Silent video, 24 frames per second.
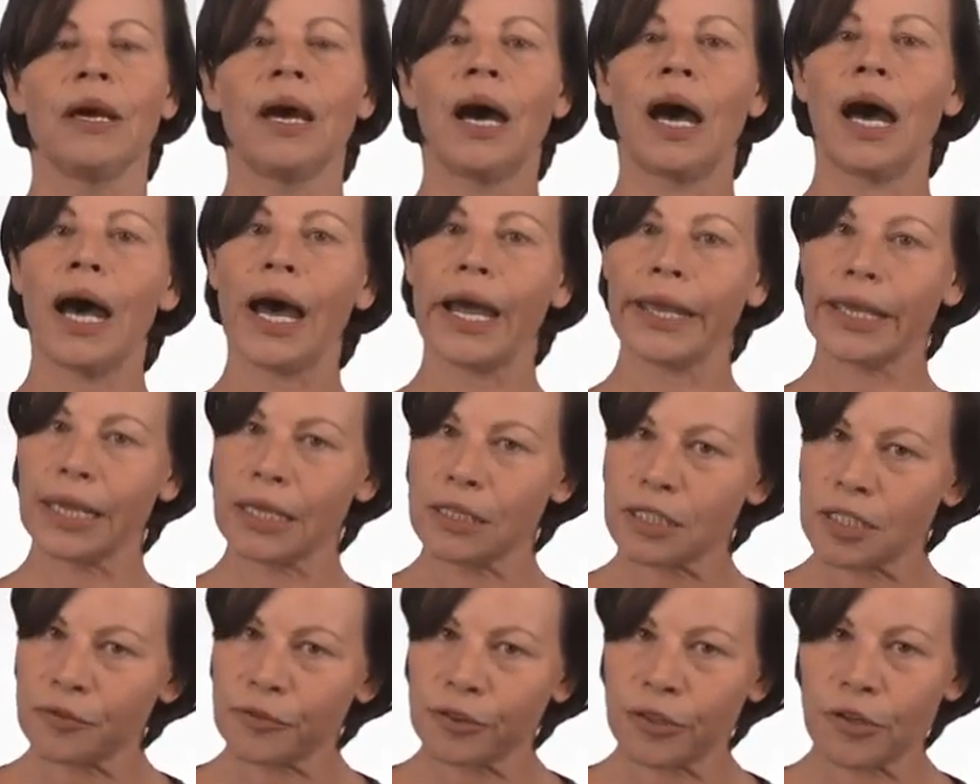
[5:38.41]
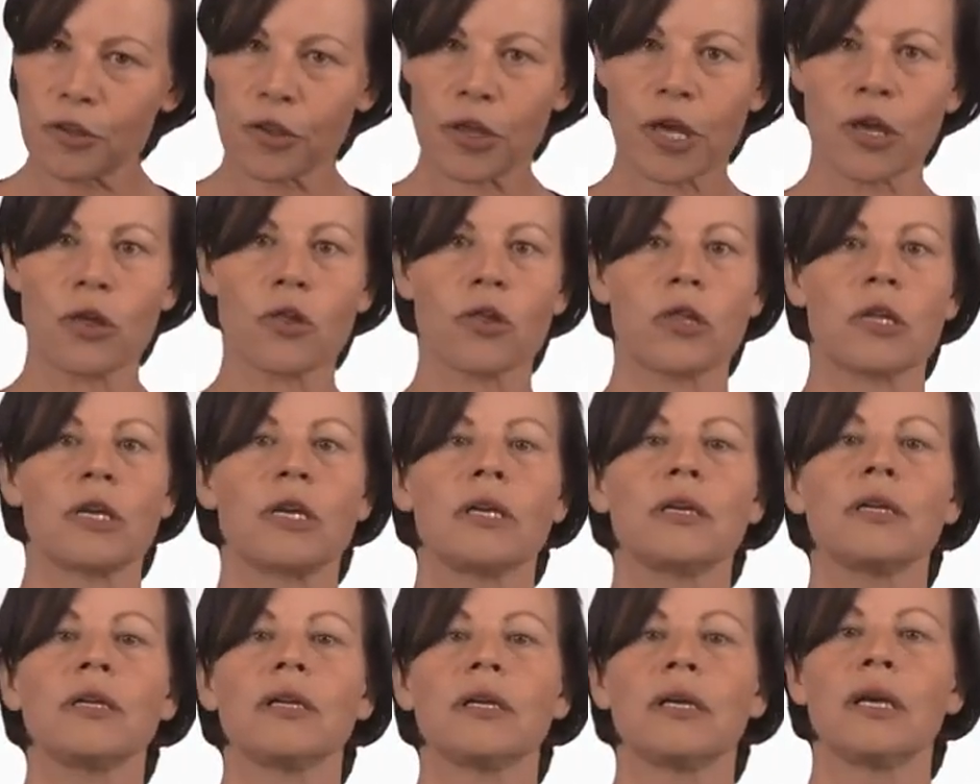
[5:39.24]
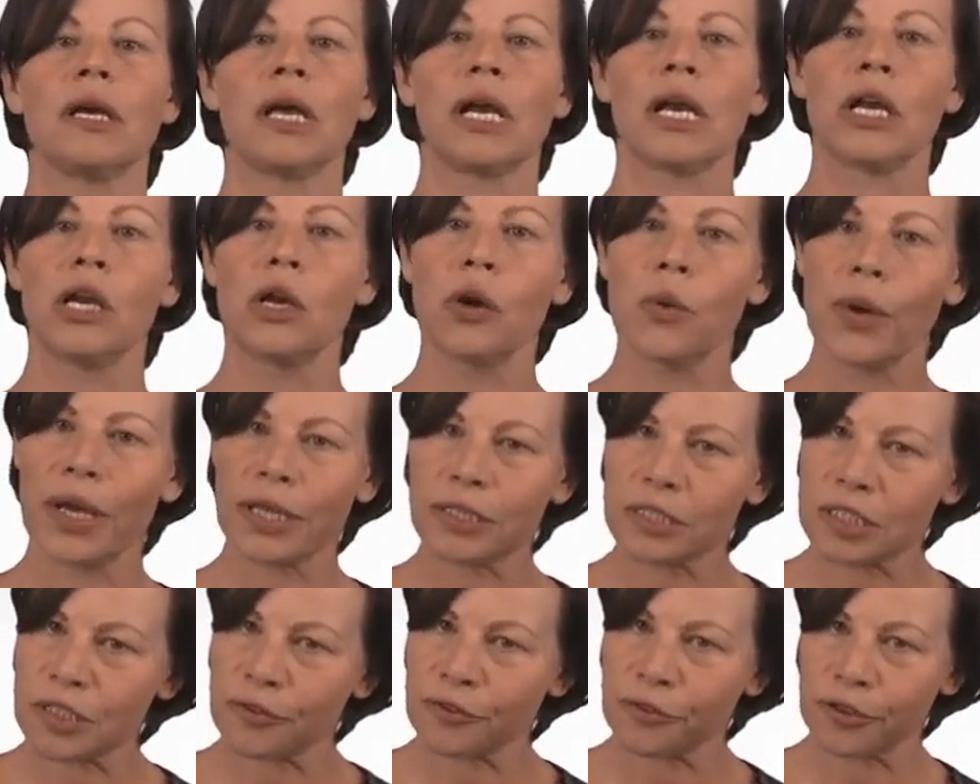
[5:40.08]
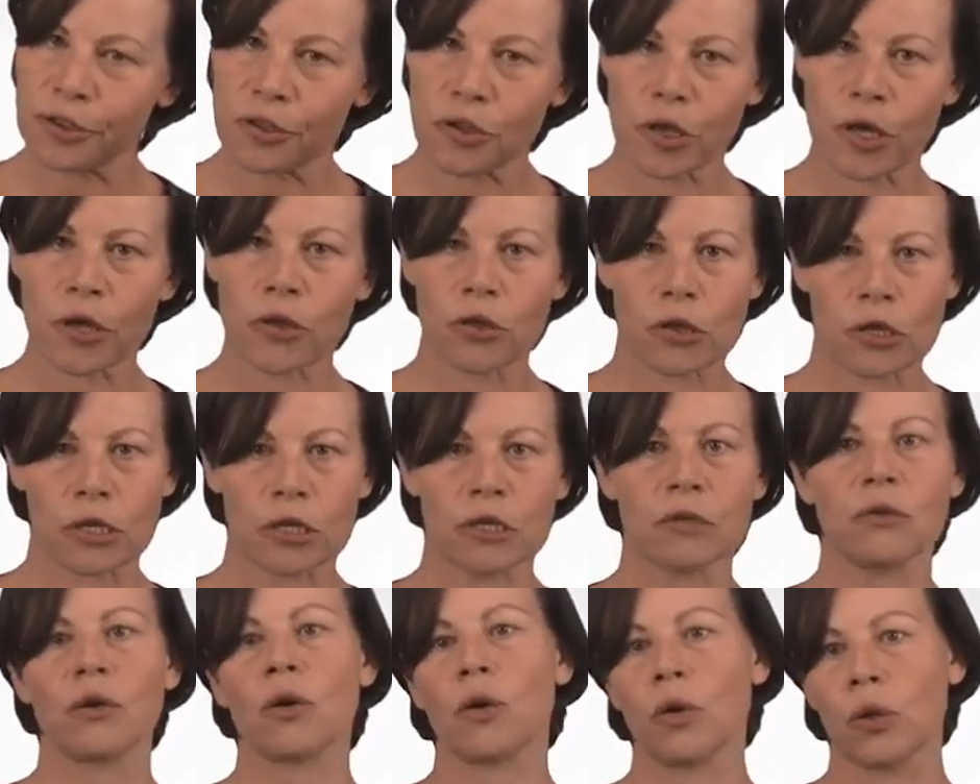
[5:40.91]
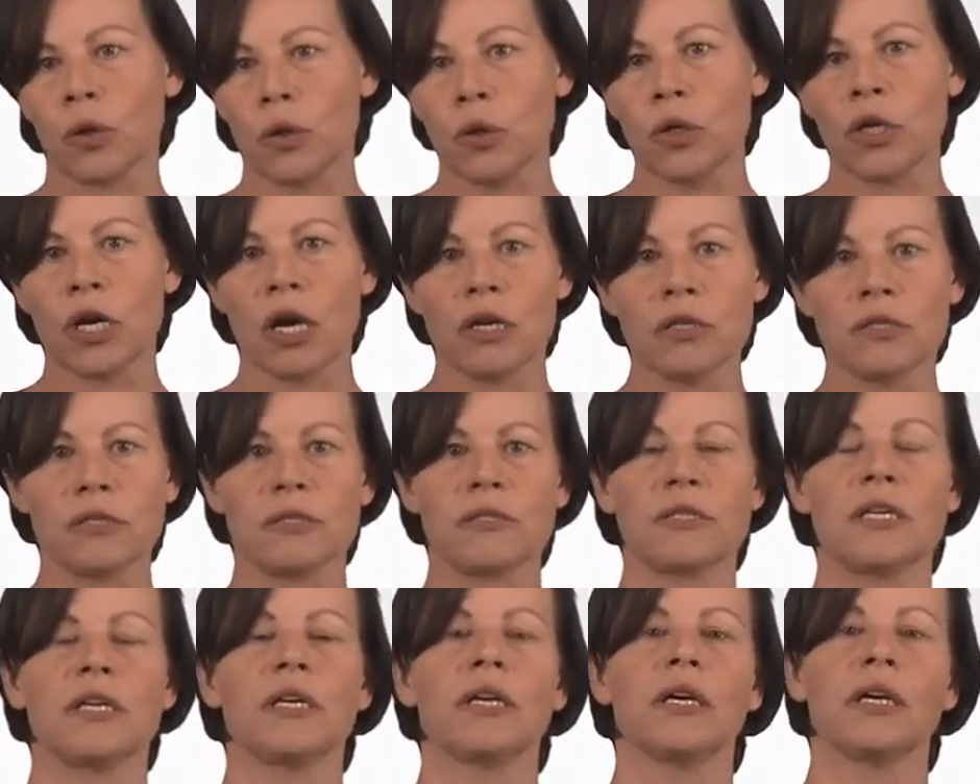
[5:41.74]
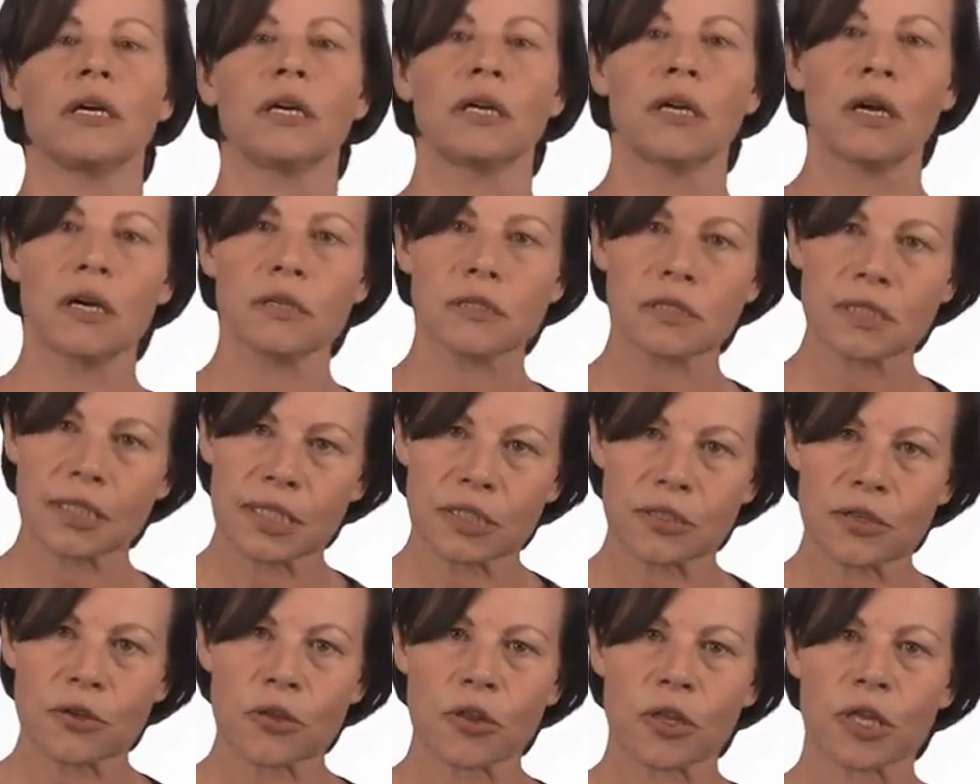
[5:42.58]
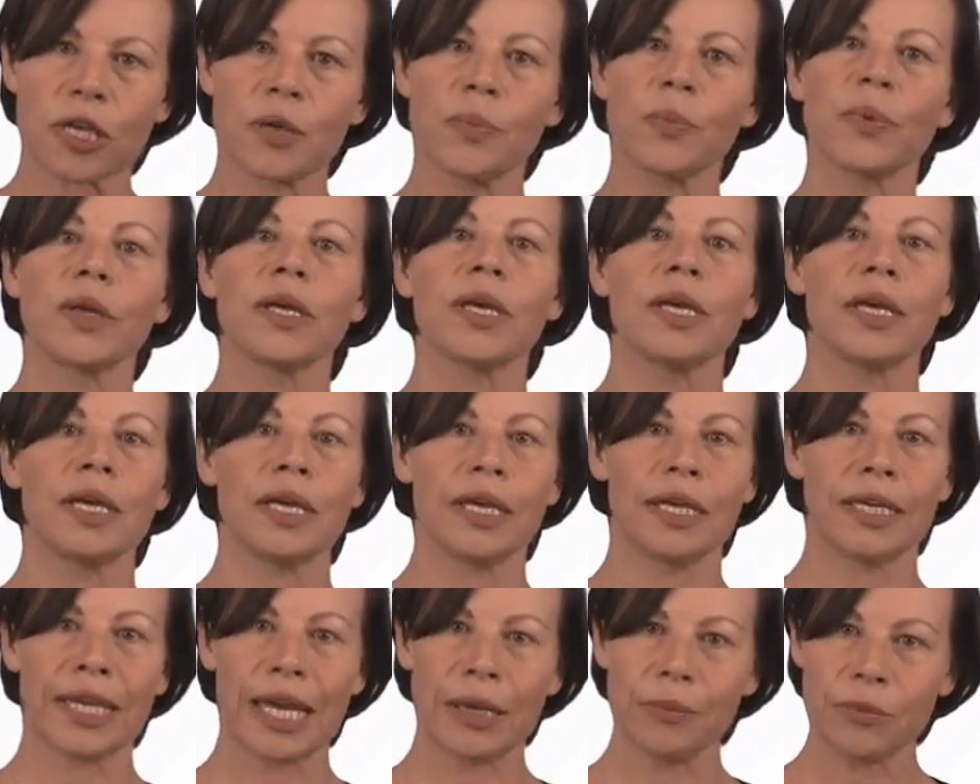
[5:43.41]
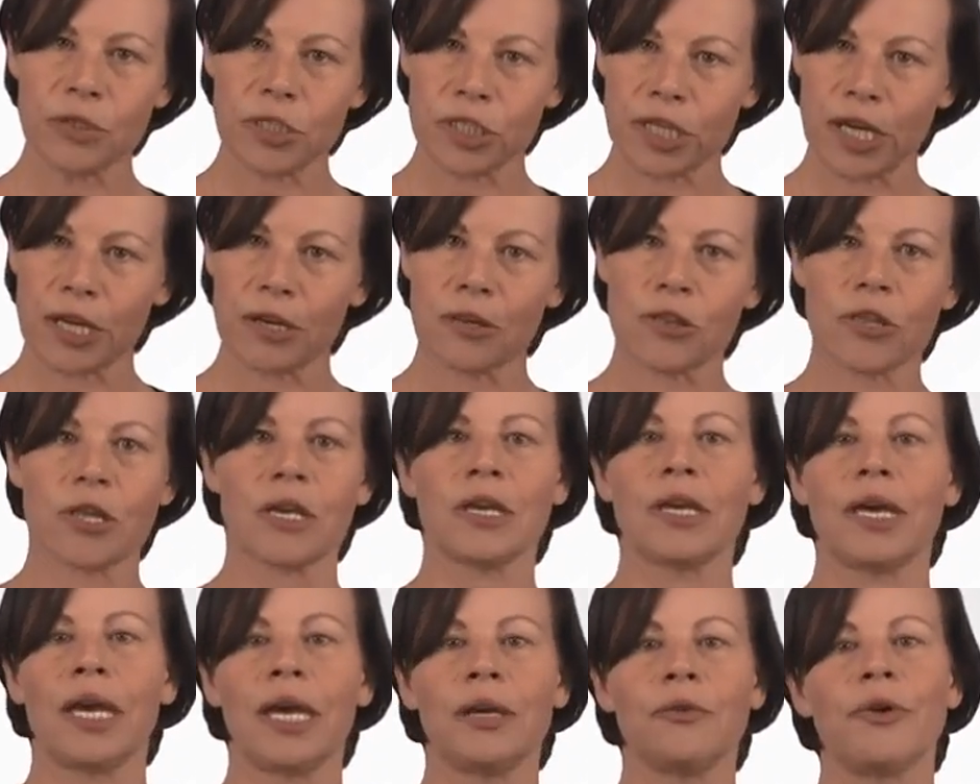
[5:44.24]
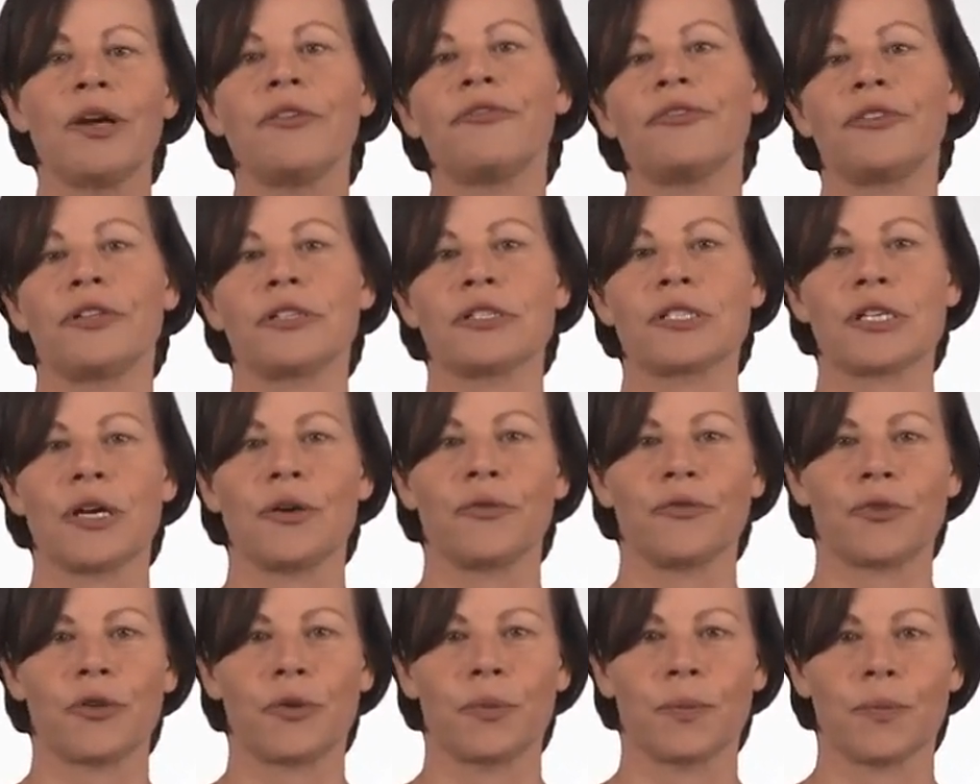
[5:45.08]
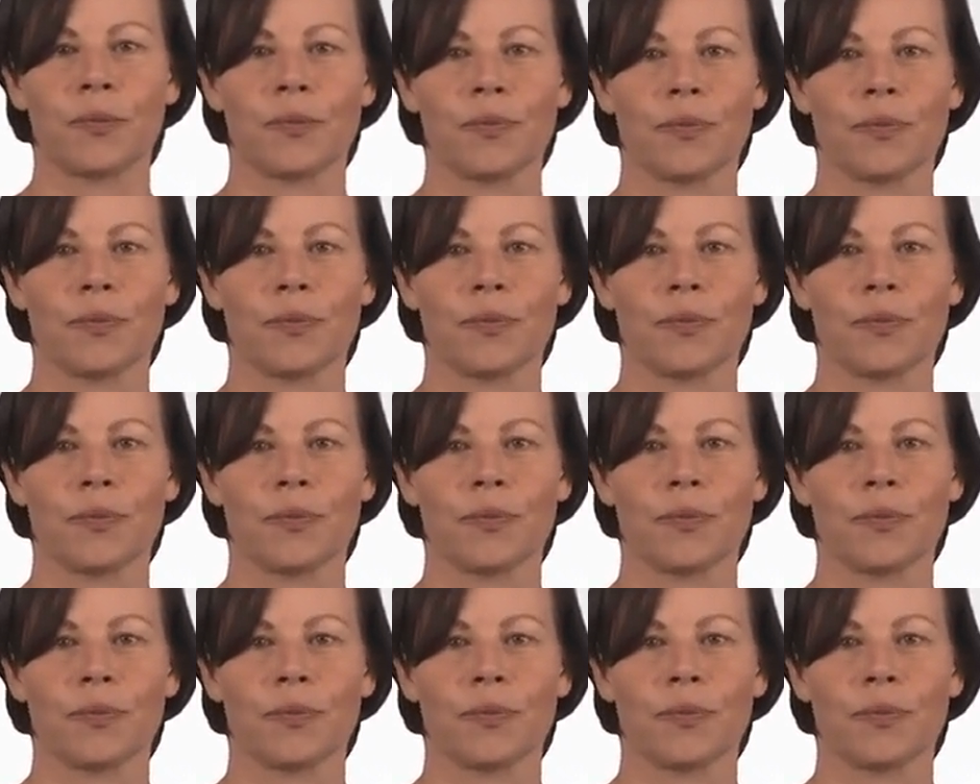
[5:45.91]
High-end differentiation, low-end differentiation or low cost, cost leadership, game-changing, and reference offer.